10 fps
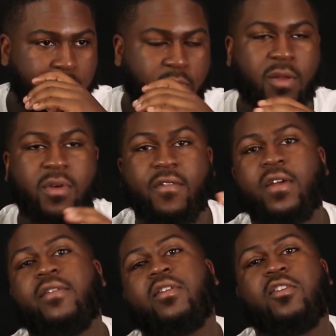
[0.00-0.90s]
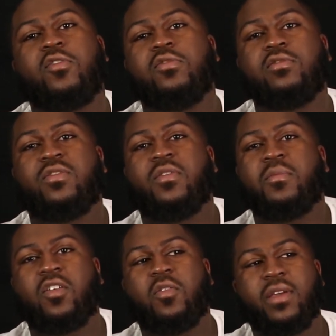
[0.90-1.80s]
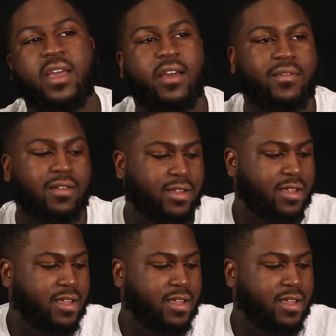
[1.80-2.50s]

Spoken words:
One of my favorite quotes from Kobe ever